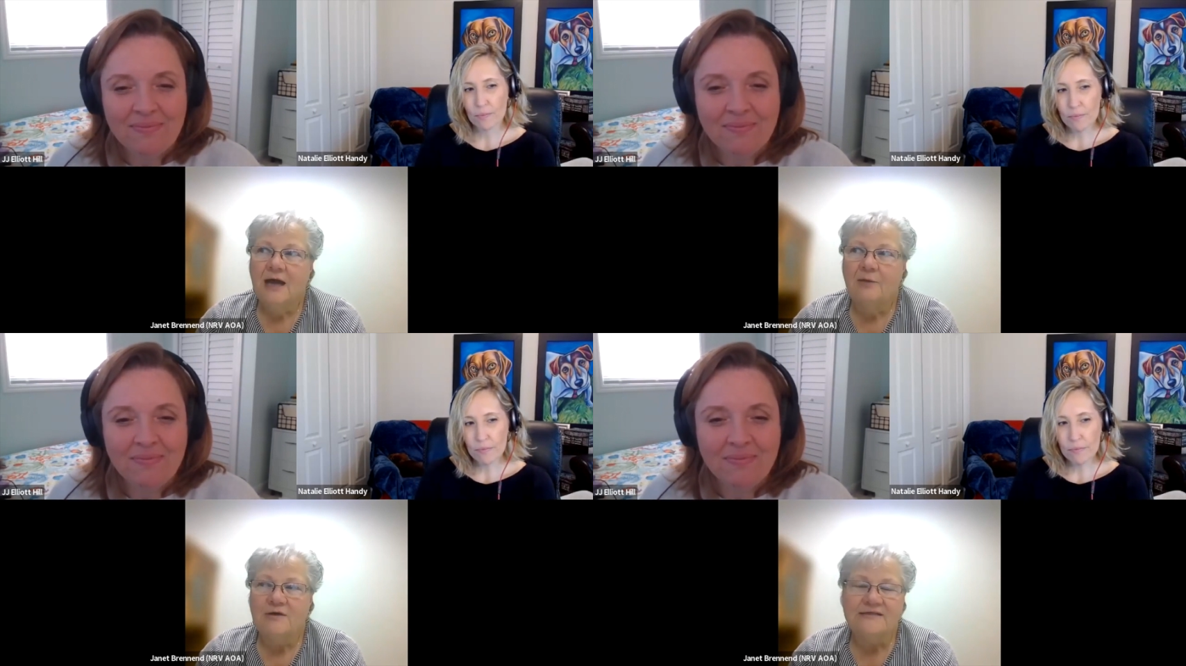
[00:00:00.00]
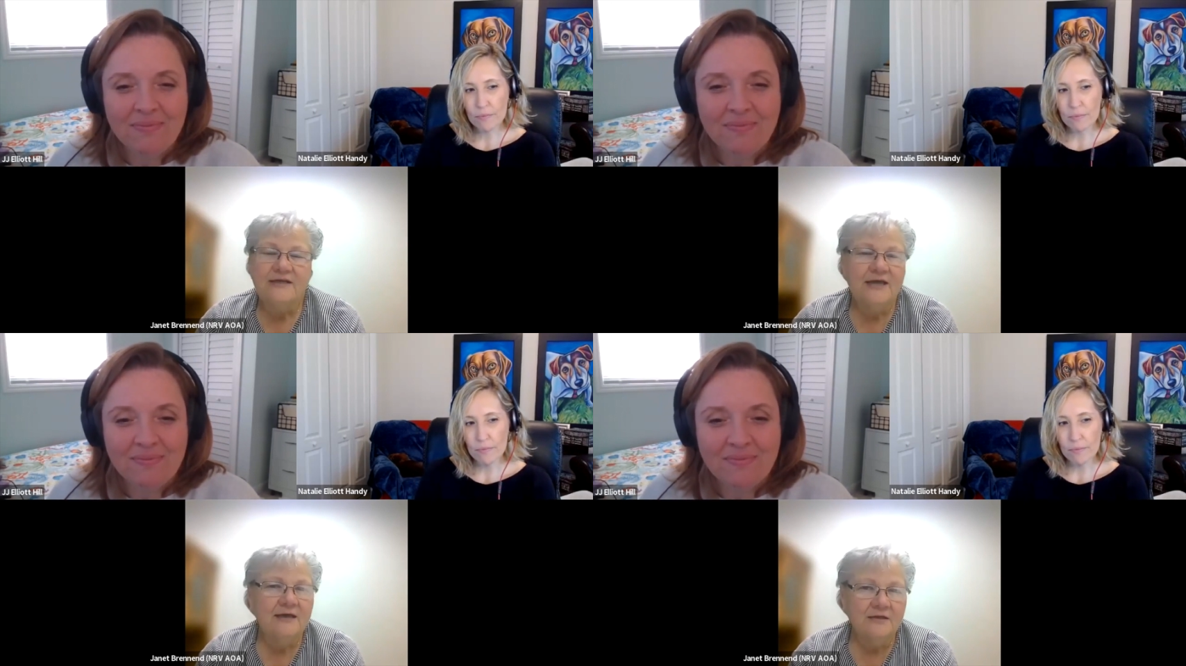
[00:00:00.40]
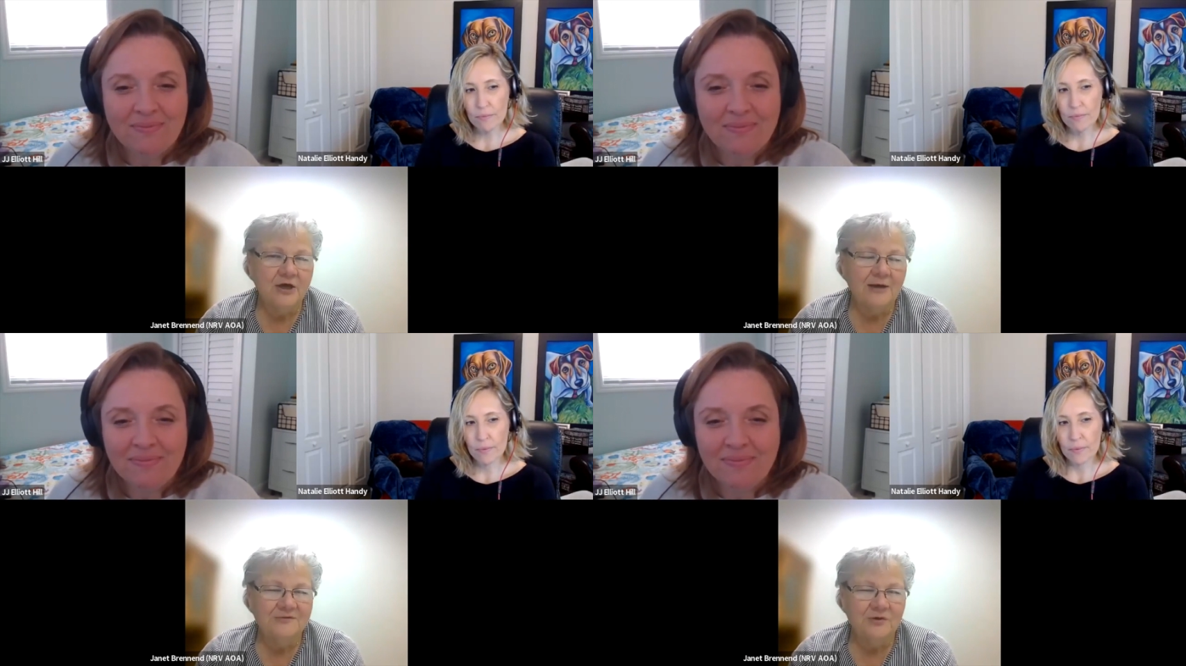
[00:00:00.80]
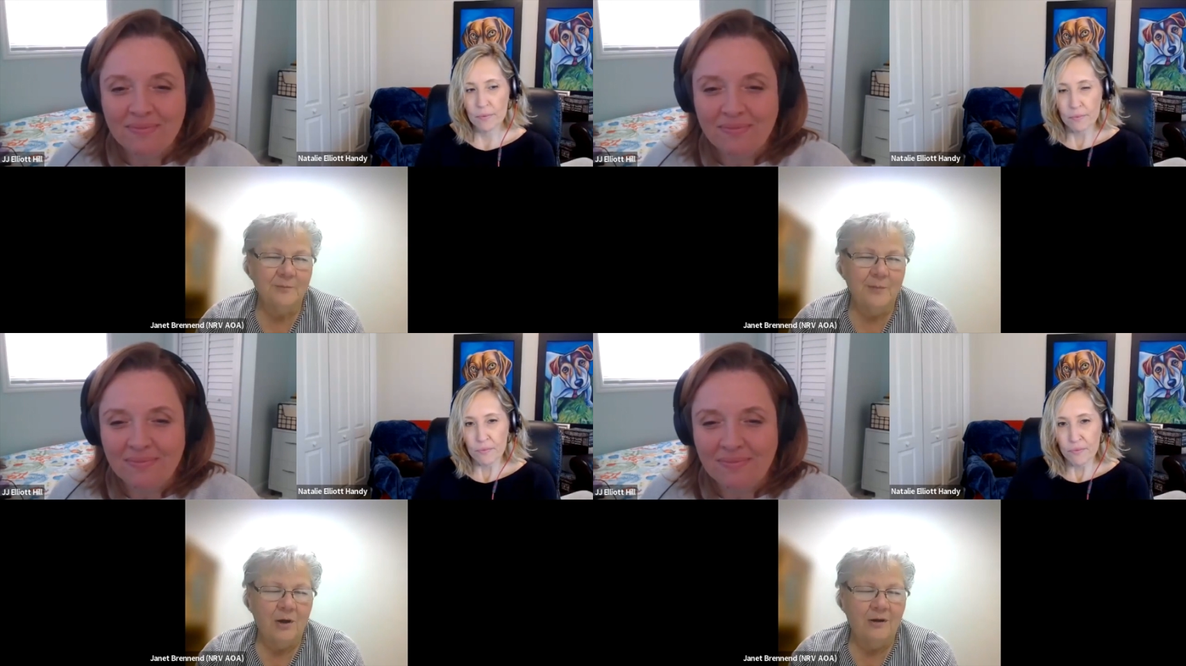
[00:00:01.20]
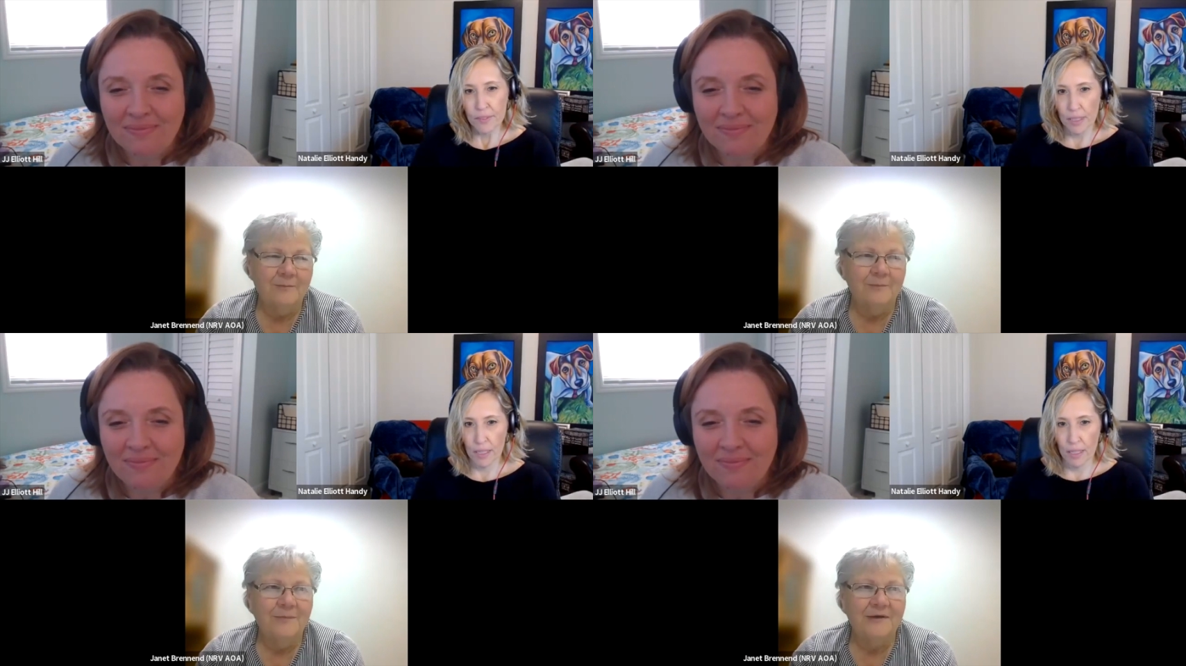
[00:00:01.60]
Speaker 1: I wasn't a helicopter
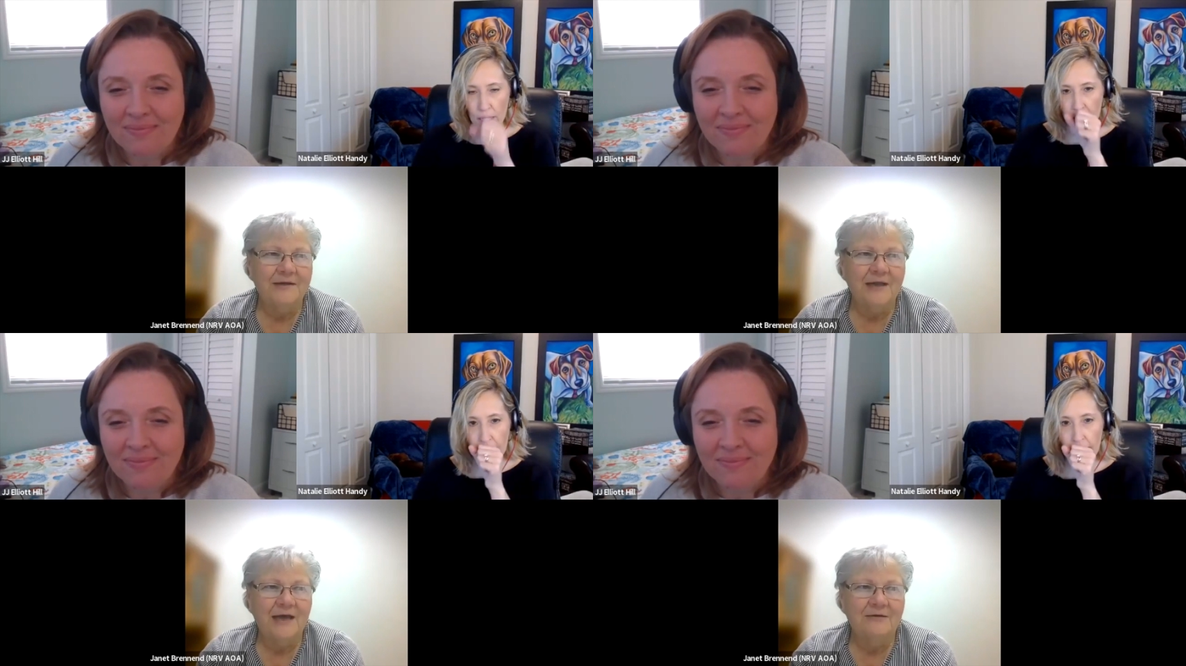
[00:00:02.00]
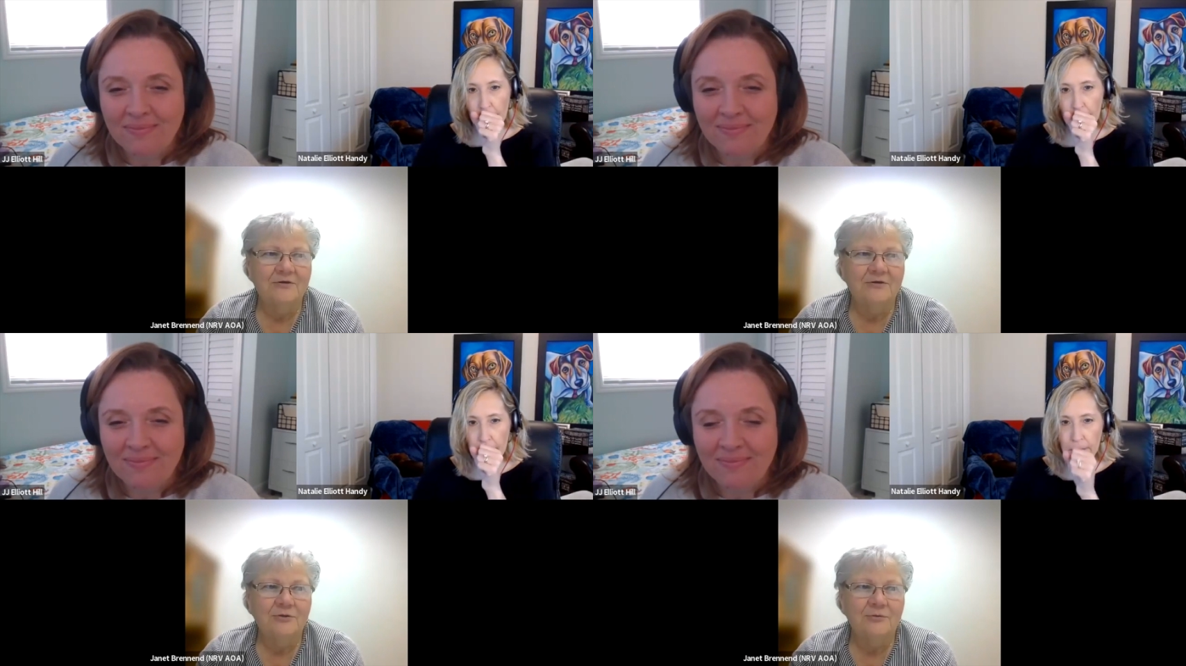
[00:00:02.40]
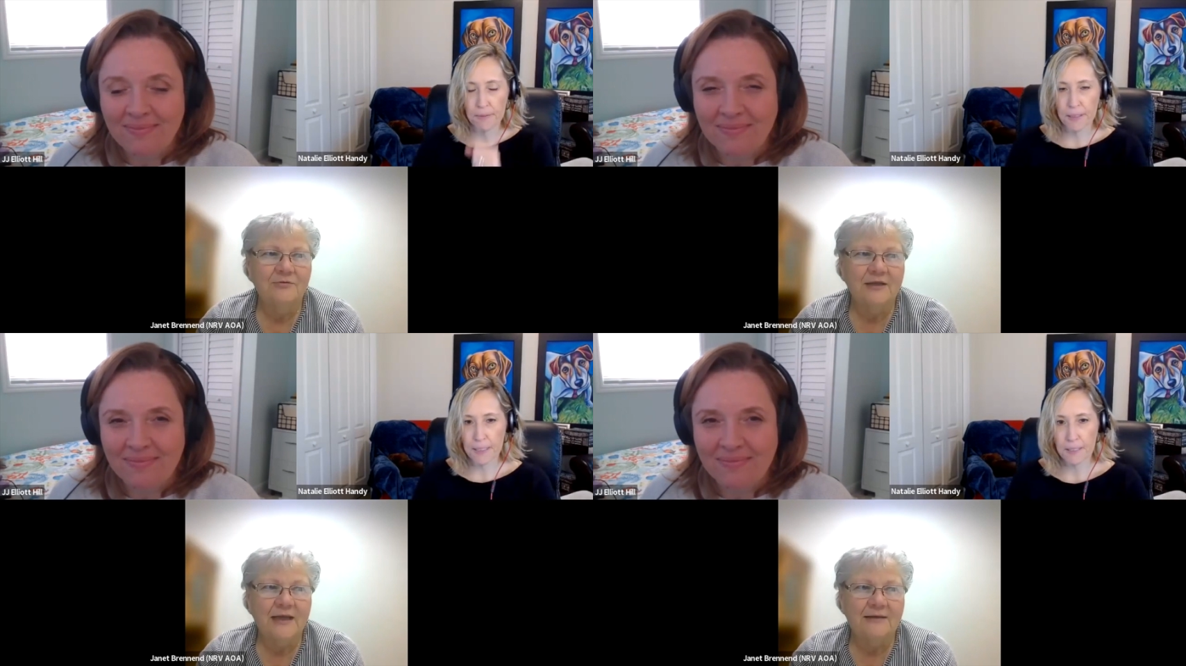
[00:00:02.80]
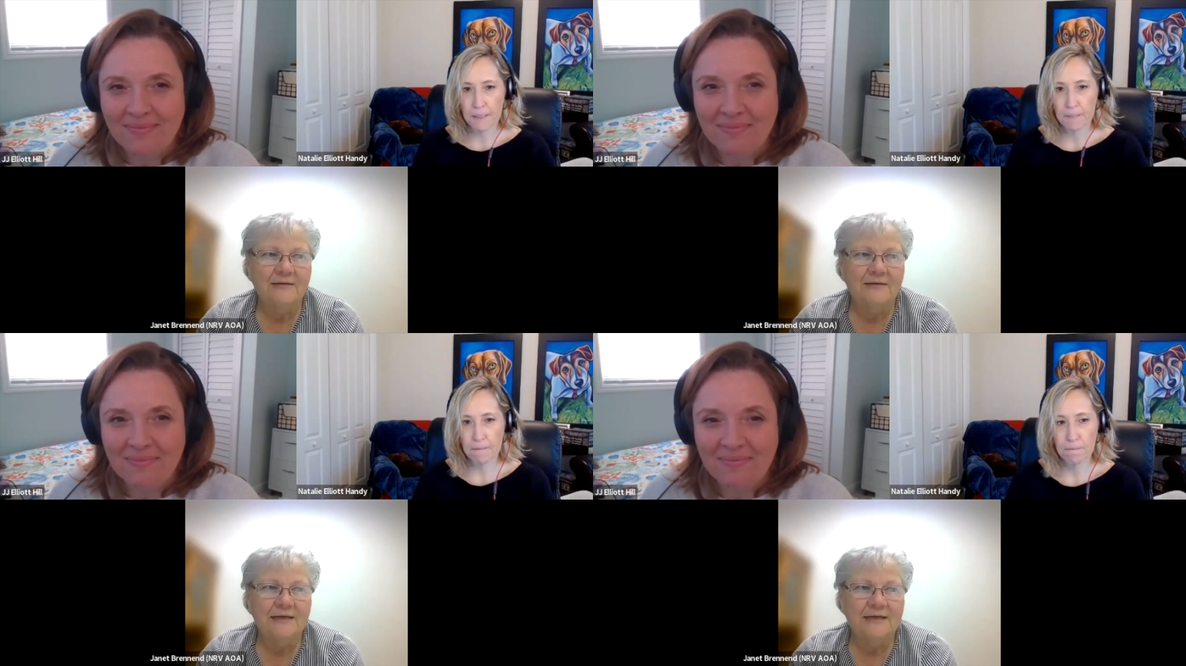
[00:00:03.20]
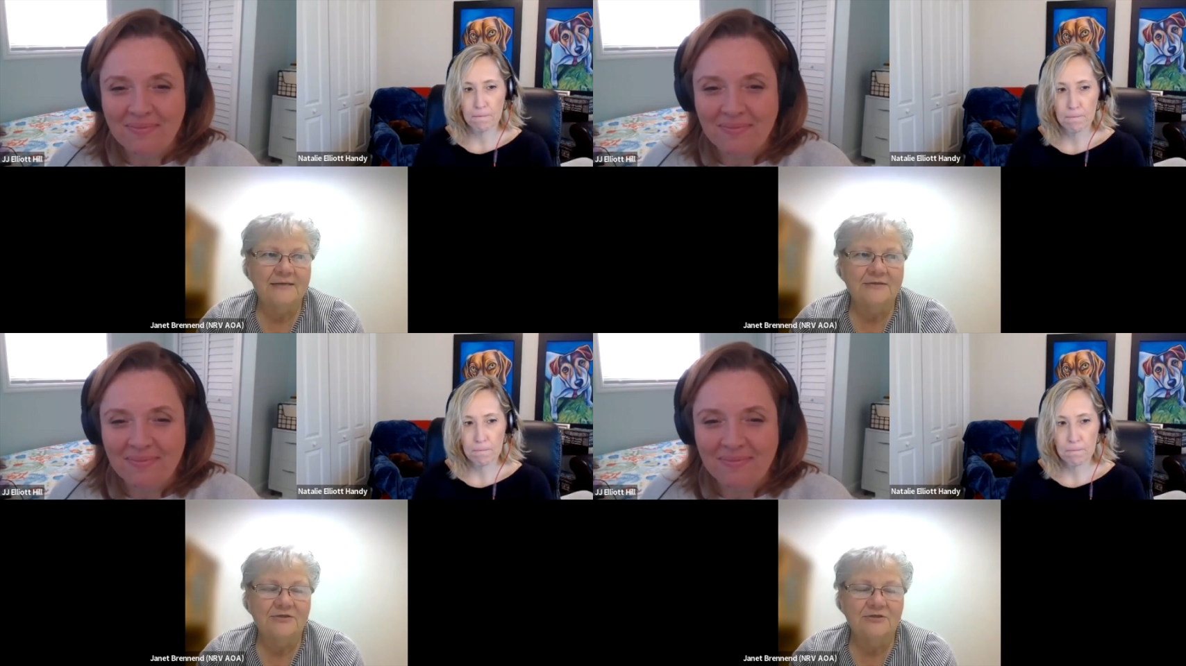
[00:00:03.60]
mom, but I knew that I
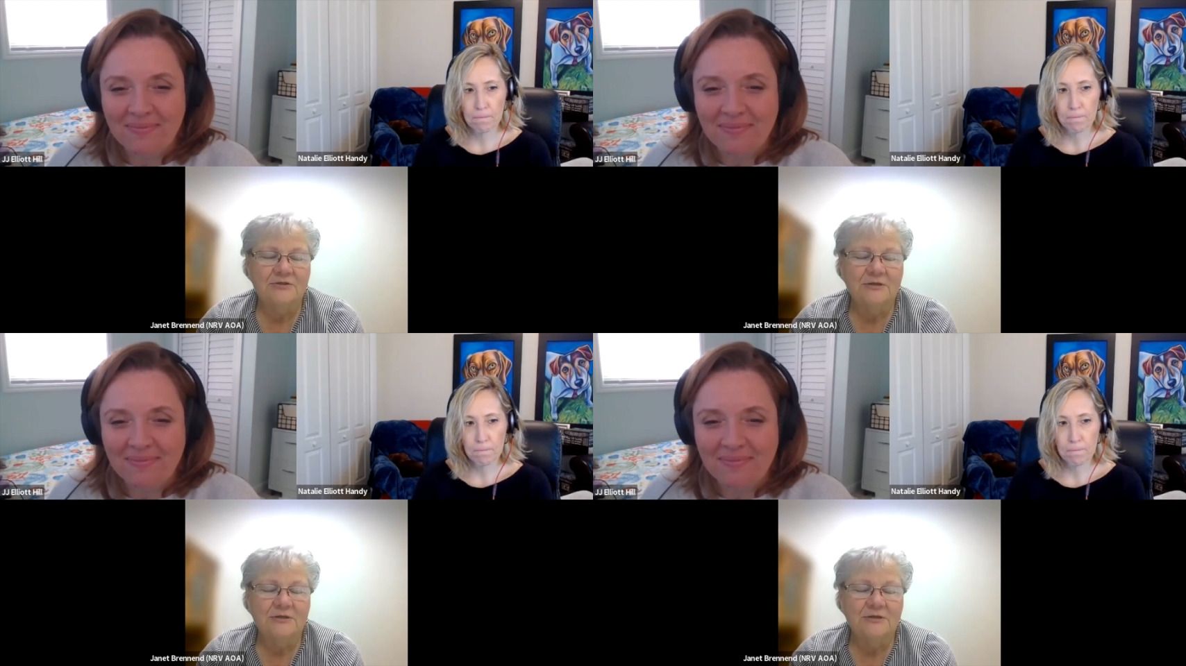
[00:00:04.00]
needed